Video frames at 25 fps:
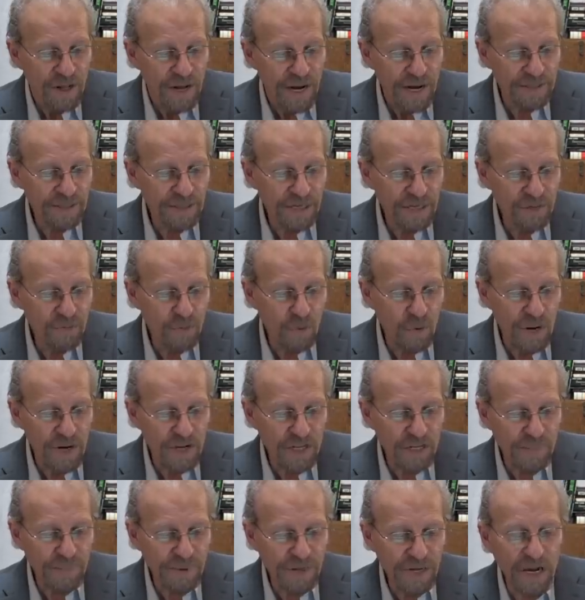and didn't
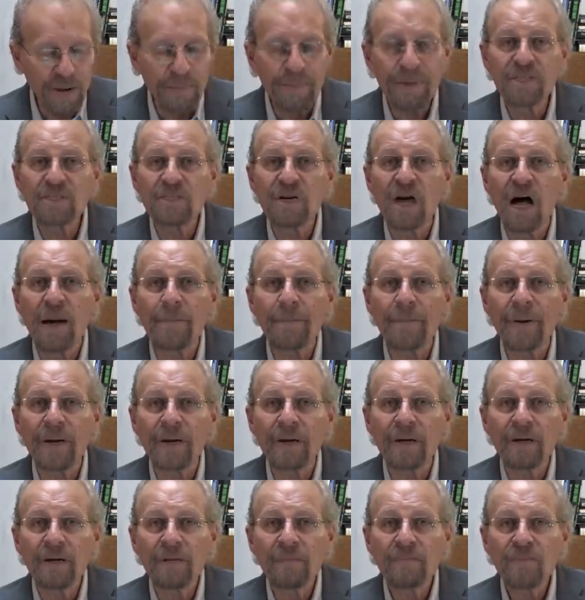want it to become a
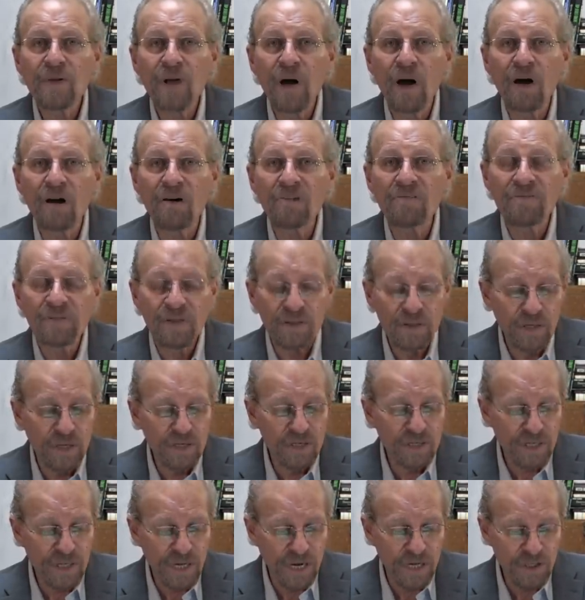topic of
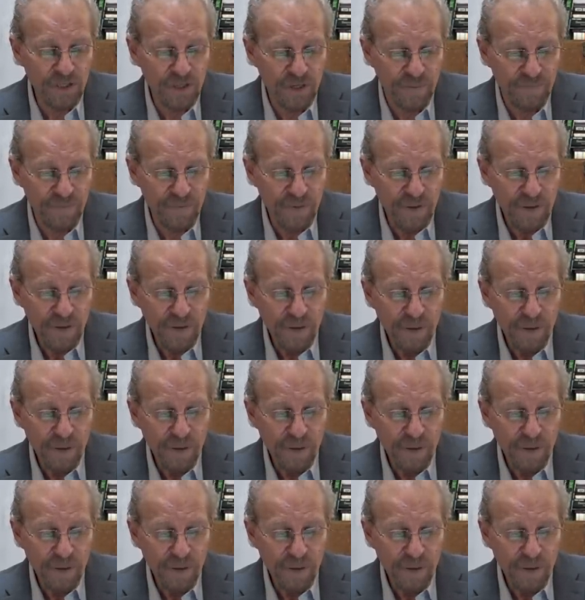discussion.